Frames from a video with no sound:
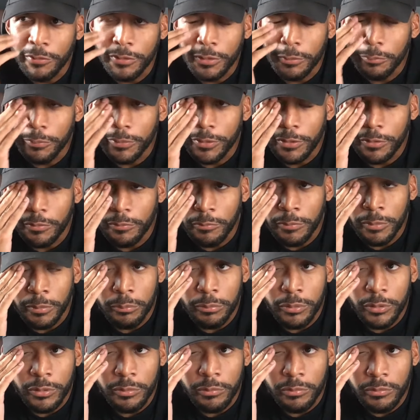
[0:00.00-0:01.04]
would have
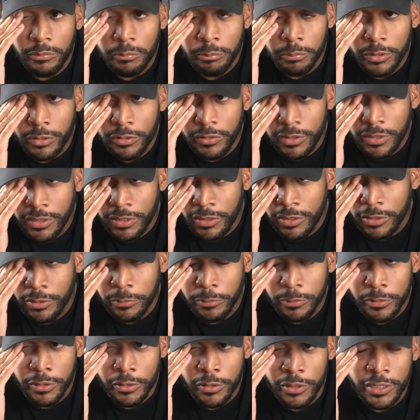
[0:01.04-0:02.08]
been built in
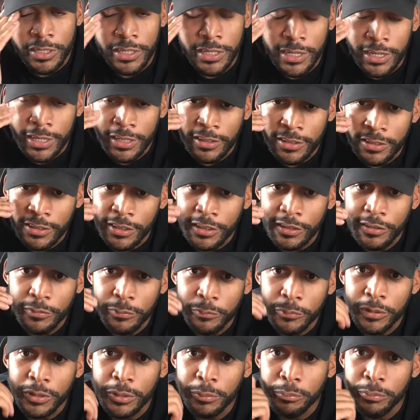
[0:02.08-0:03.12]
Unreal, and it at least
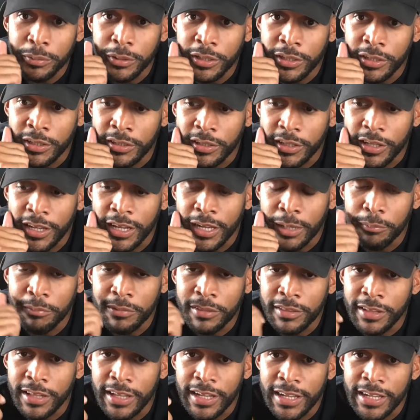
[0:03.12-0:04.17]
would have been comped
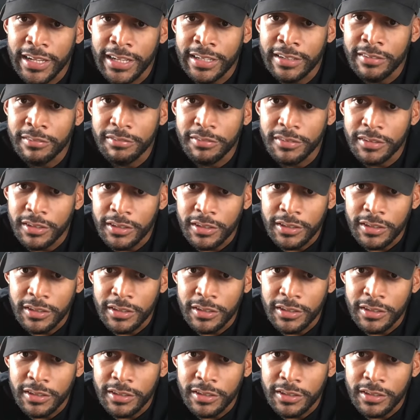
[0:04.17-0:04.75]
live